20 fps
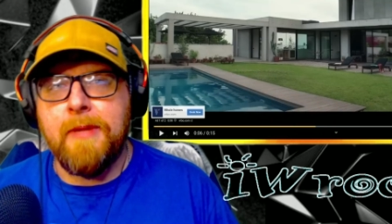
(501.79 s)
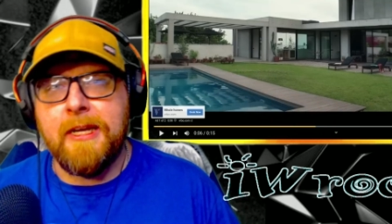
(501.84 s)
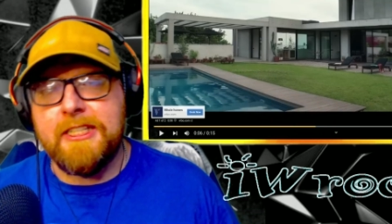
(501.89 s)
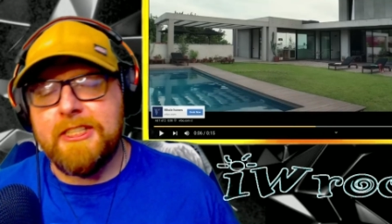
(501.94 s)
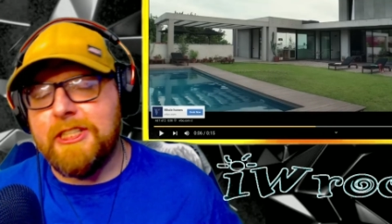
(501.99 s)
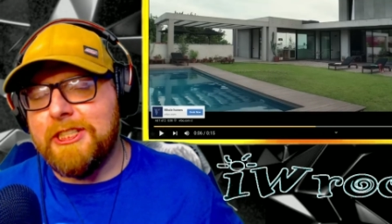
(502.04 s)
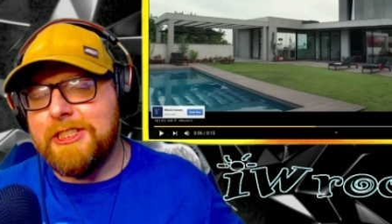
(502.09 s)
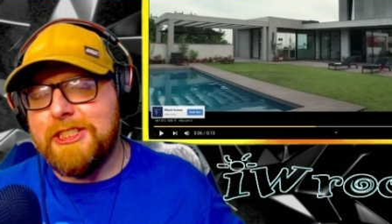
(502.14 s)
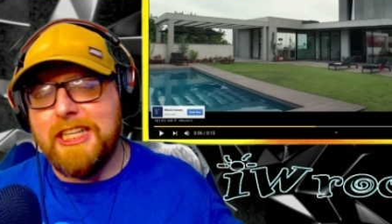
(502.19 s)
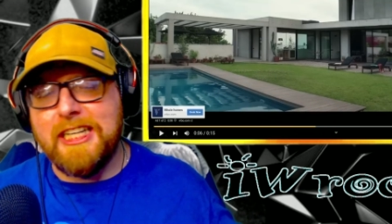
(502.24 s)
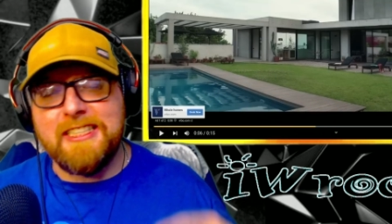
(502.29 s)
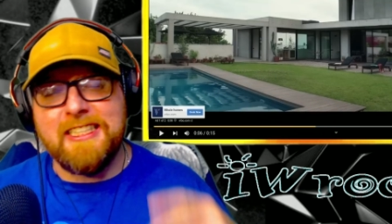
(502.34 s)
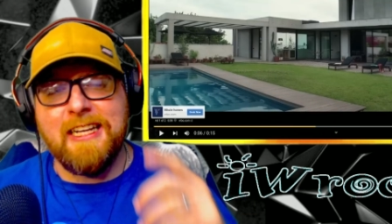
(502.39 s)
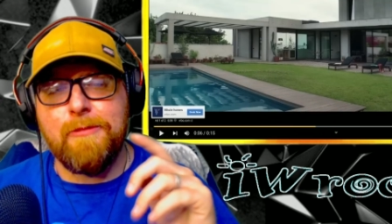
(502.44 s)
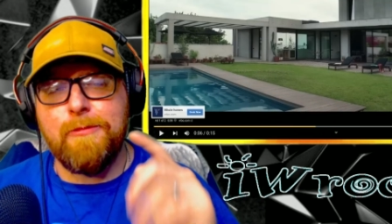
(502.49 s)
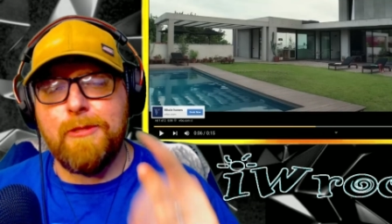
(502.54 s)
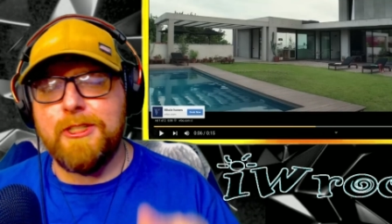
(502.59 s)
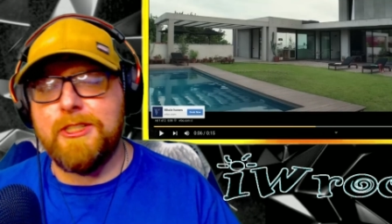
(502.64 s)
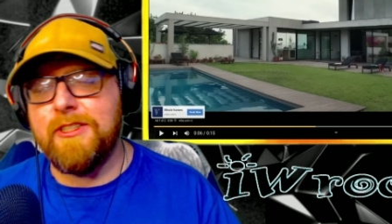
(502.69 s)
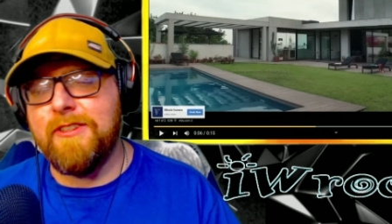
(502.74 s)
Make sure to check
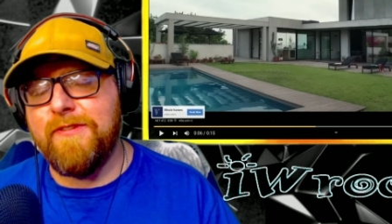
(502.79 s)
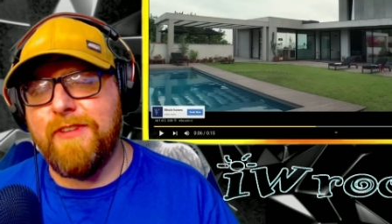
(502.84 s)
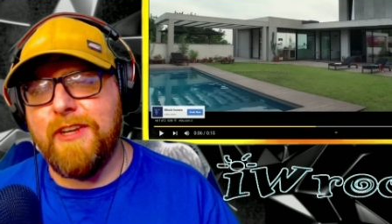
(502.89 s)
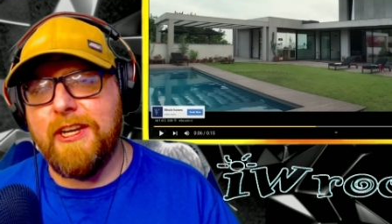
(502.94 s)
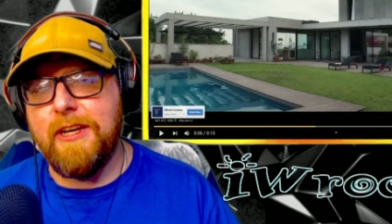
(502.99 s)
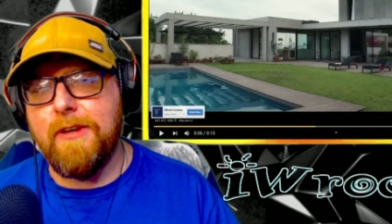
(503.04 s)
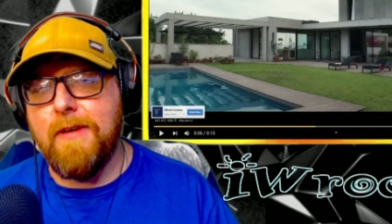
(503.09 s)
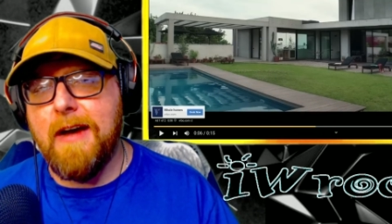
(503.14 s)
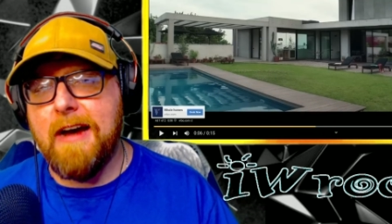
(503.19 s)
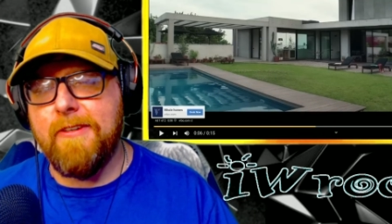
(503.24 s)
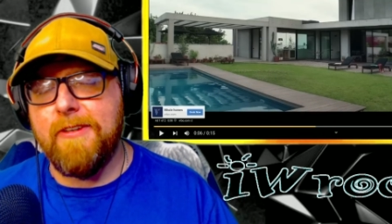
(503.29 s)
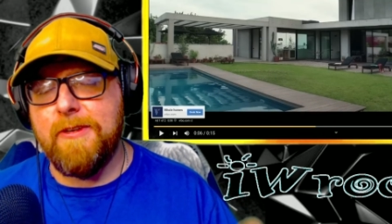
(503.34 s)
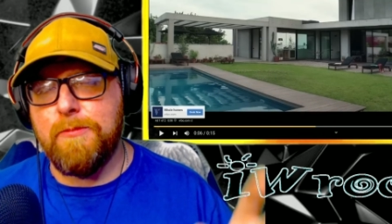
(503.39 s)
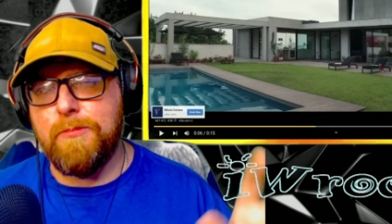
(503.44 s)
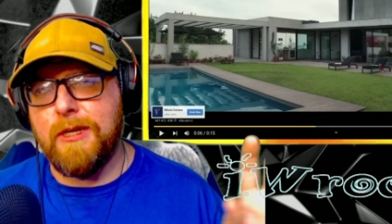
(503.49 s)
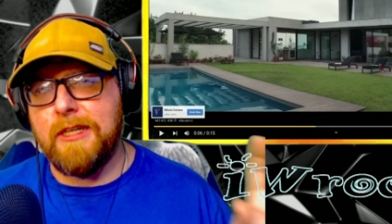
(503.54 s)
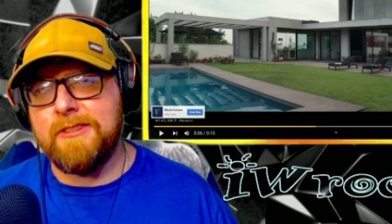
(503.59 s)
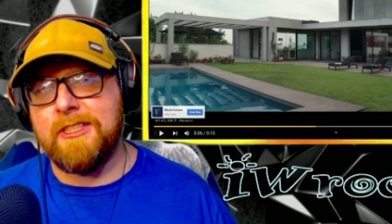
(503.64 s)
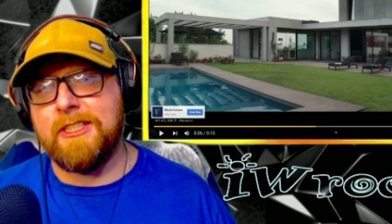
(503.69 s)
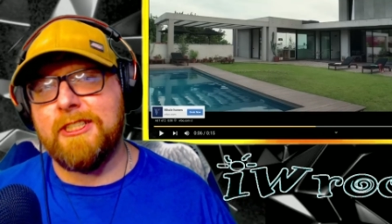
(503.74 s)
that original video out and
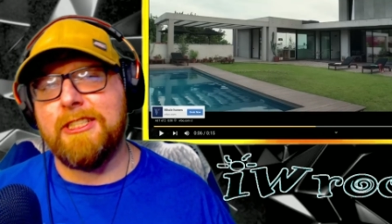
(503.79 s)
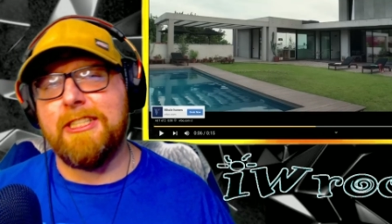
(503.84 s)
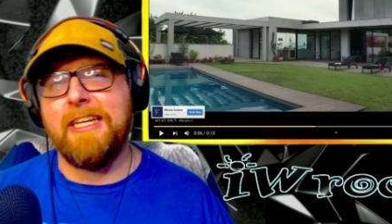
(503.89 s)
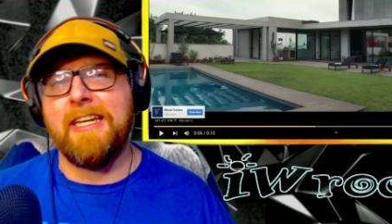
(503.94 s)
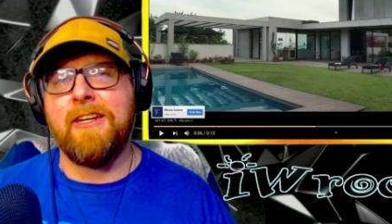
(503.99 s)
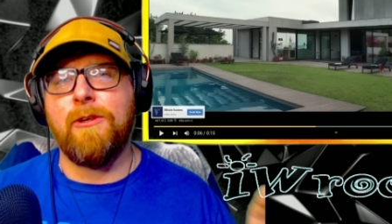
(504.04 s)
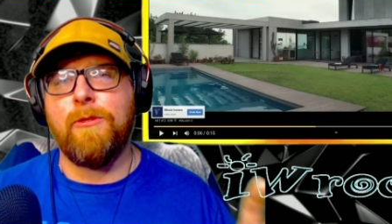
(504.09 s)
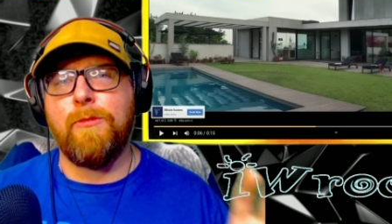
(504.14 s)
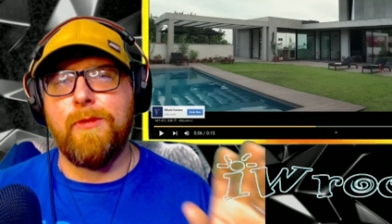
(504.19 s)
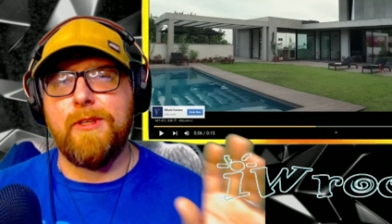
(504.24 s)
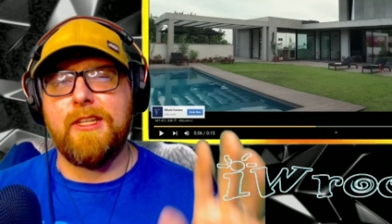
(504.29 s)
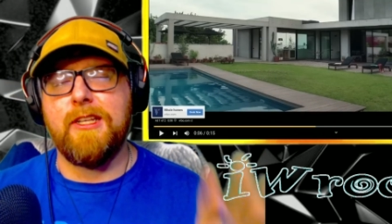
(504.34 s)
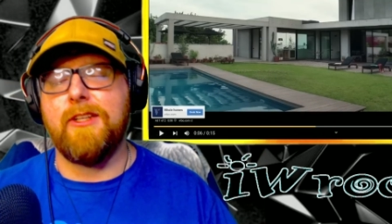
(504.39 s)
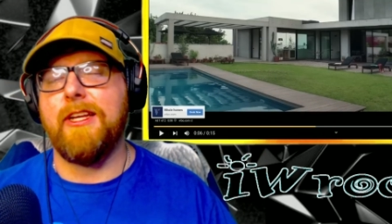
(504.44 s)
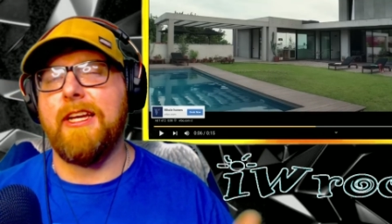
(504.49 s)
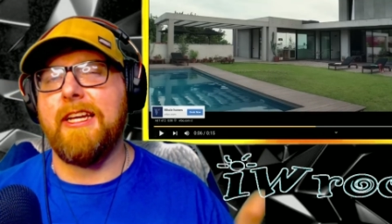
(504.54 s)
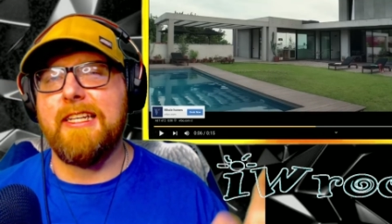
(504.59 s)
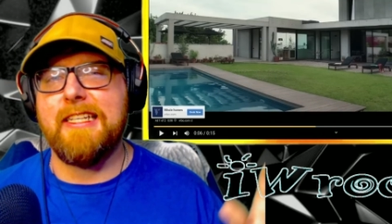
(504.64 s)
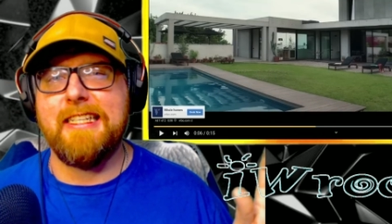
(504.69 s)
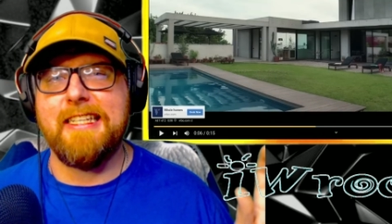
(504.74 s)
browse the channel with the
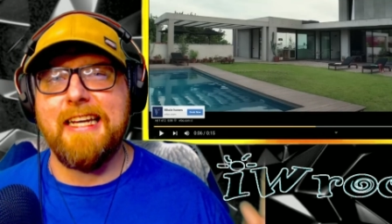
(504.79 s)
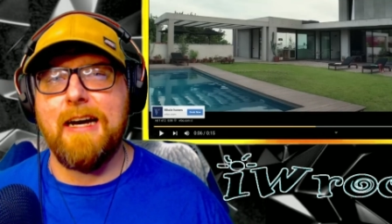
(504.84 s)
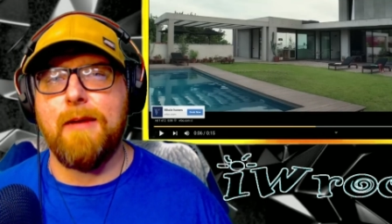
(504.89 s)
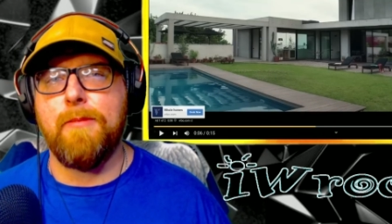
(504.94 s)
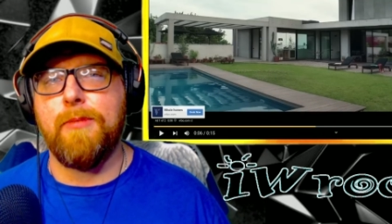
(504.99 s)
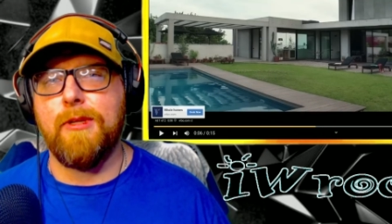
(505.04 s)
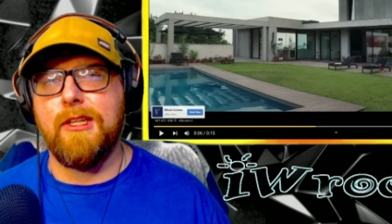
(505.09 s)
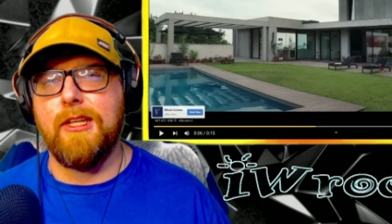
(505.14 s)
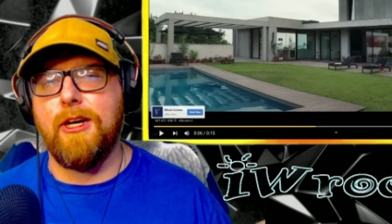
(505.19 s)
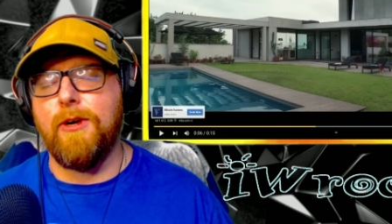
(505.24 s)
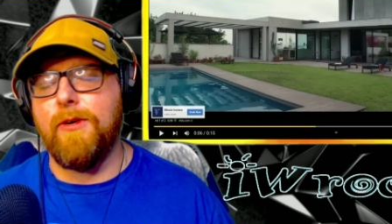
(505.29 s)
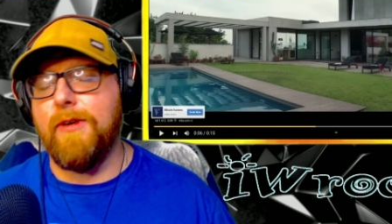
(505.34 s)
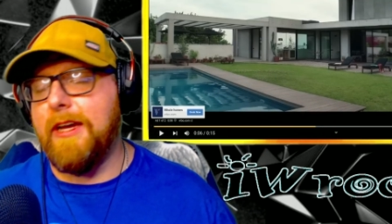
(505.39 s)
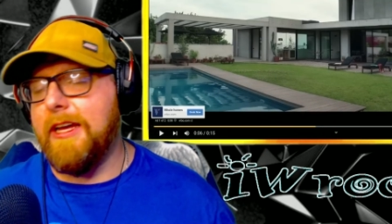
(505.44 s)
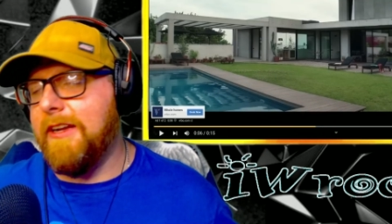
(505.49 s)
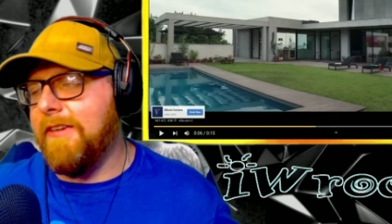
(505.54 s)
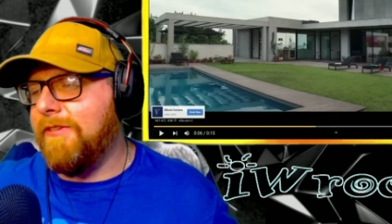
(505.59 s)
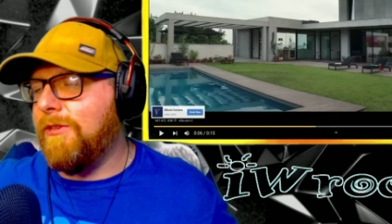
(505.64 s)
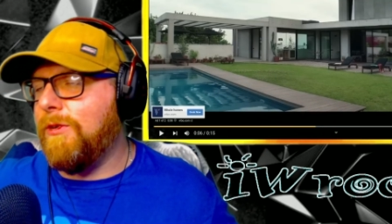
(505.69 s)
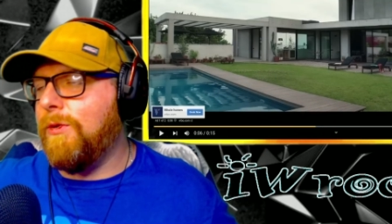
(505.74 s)
link down below.
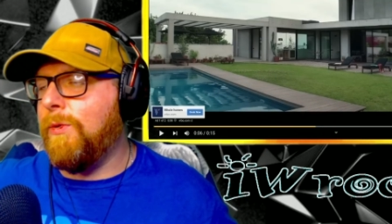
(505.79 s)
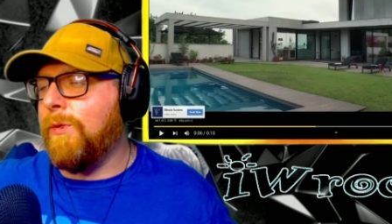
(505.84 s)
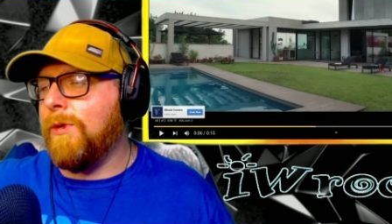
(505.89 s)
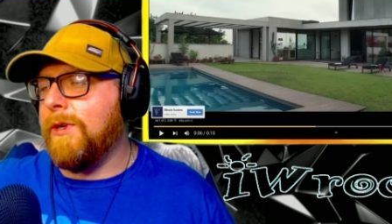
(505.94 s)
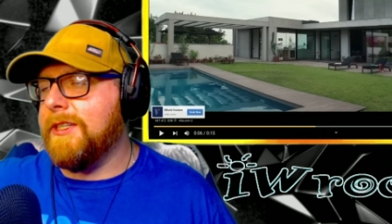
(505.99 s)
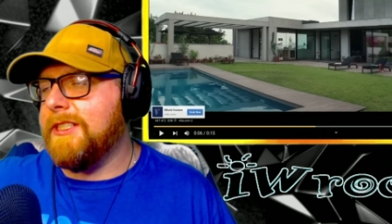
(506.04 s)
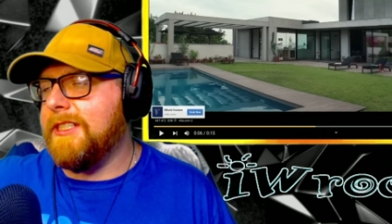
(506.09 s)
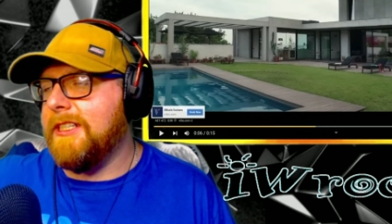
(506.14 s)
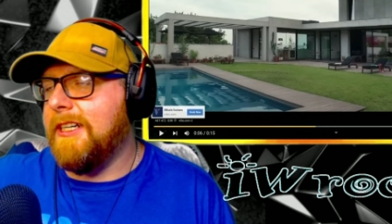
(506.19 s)
And of course,